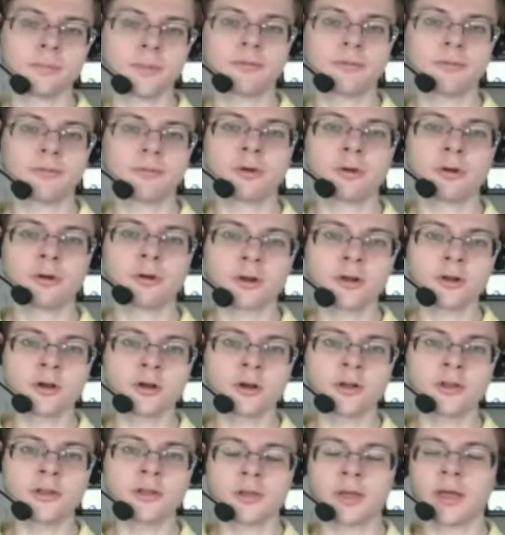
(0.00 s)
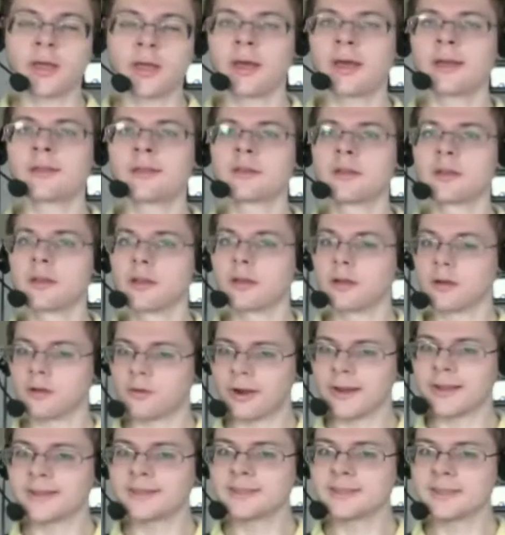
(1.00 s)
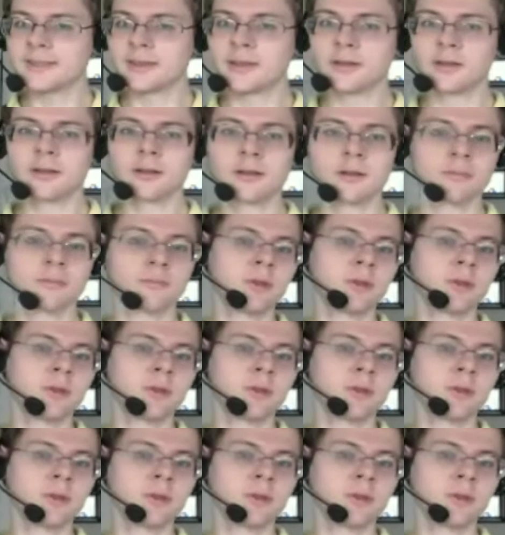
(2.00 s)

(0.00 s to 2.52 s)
If you're good at writing,